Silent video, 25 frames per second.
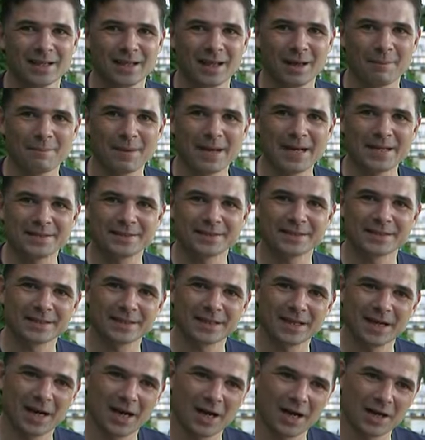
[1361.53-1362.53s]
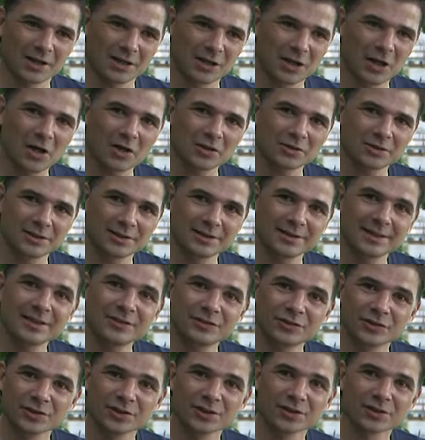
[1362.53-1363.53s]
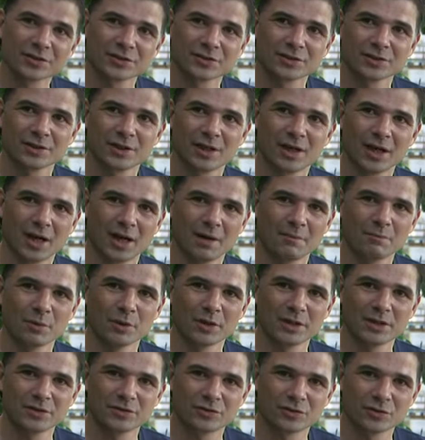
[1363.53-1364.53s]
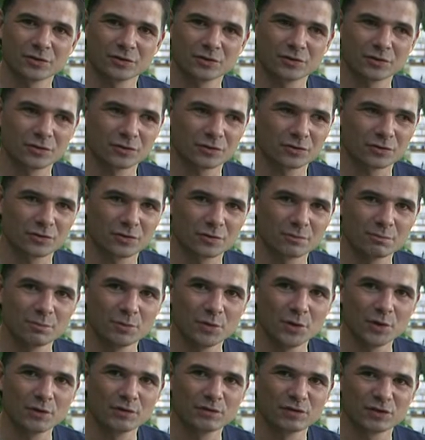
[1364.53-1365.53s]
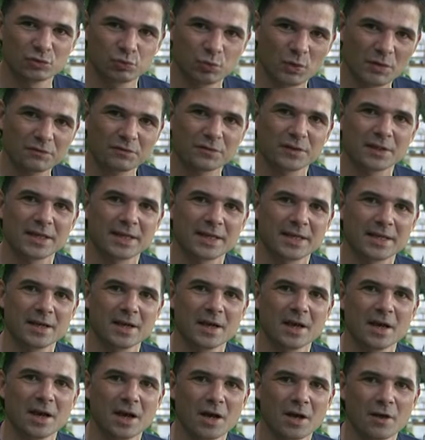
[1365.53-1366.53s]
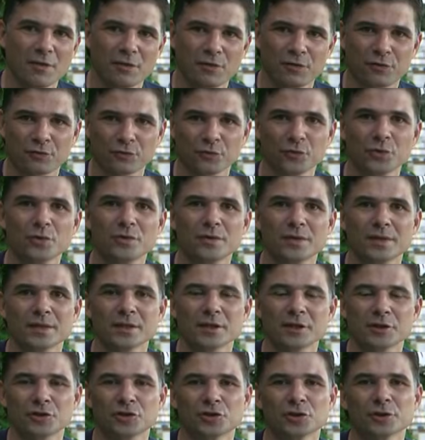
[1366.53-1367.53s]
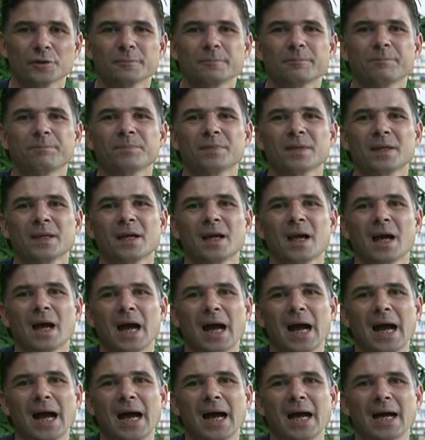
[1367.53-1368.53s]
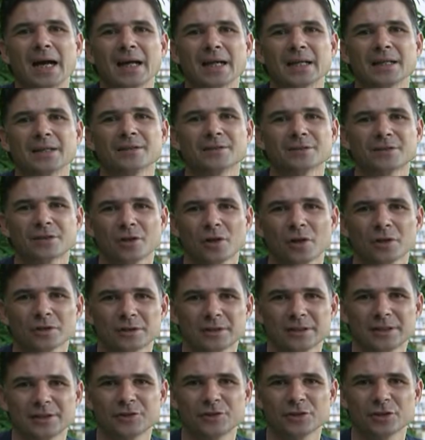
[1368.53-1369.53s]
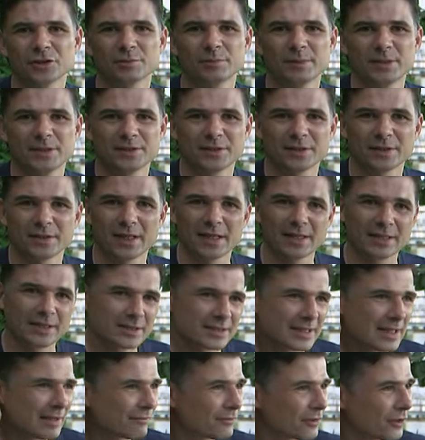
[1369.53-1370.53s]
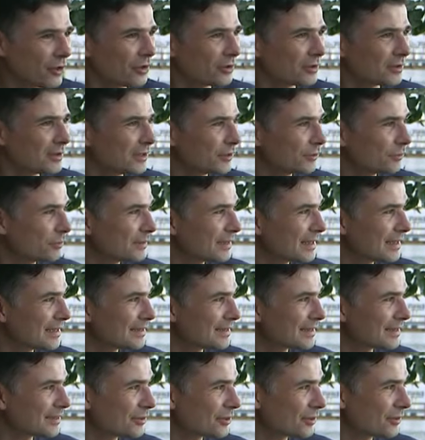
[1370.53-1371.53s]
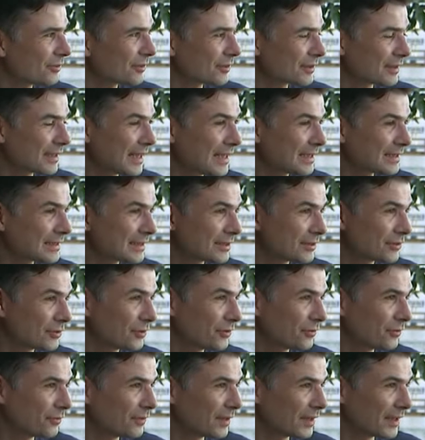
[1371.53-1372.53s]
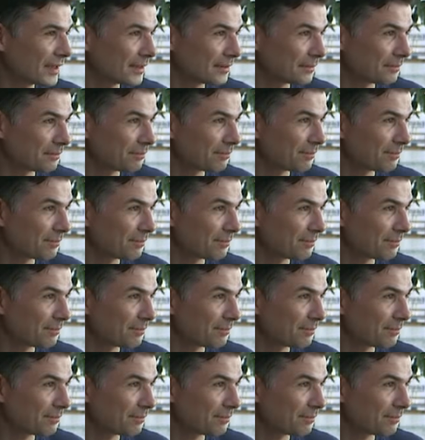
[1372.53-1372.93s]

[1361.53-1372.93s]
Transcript: amazing cartilaginous bodies to move swiftly through the ocean. And cartilaginous means that they just have cartilage, but that's the sort of like